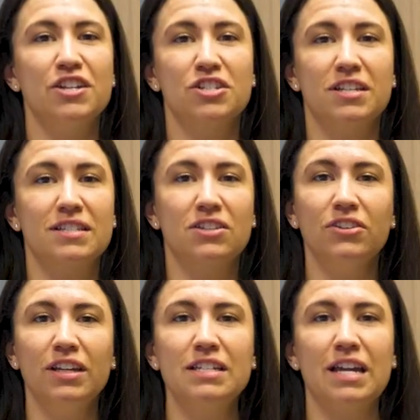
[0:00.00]
It just gets
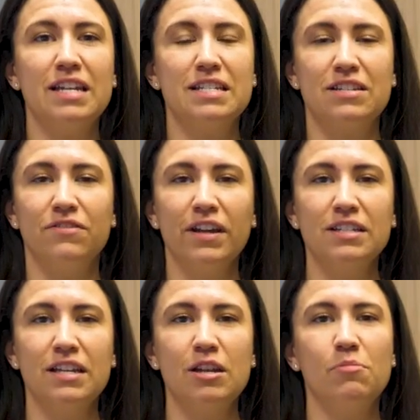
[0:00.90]
cleaned and
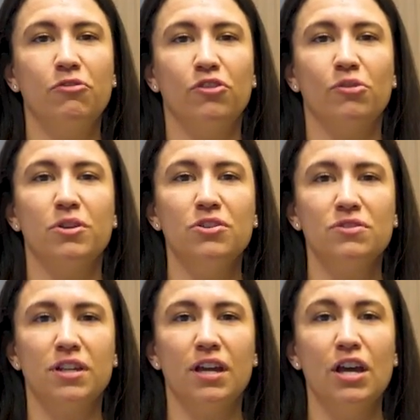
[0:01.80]
disinfected before we
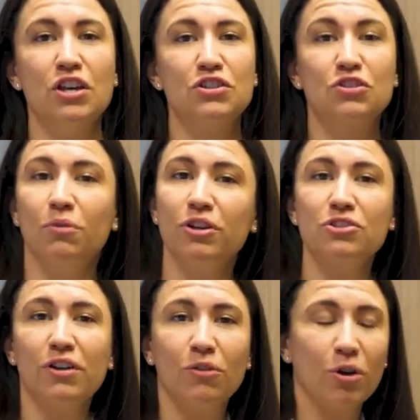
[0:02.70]
use it. So, where does
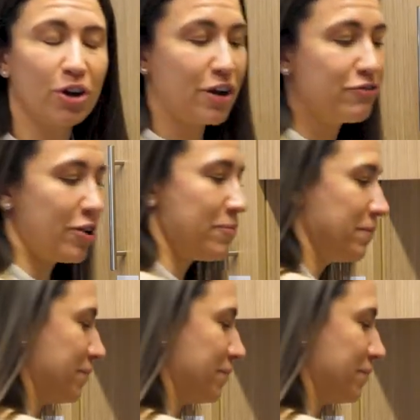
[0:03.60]
groundwater come from?